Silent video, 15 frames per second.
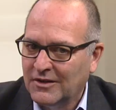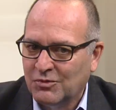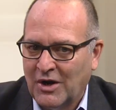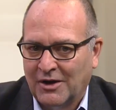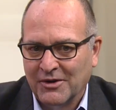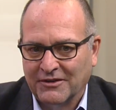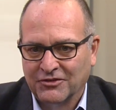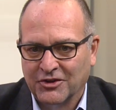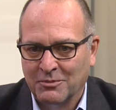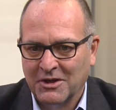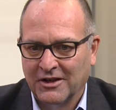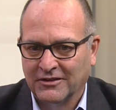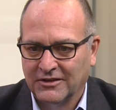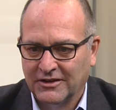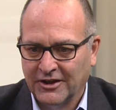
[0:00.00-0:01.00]
Wow, we have so
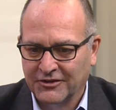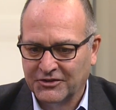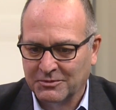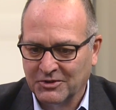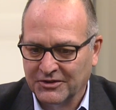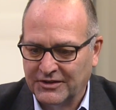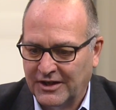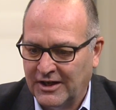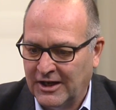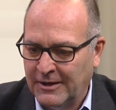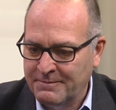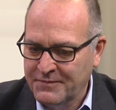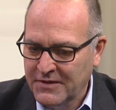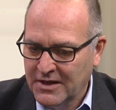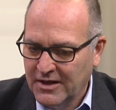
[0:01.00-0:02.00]
many customers.
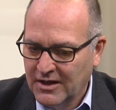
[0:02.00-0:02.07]
Um,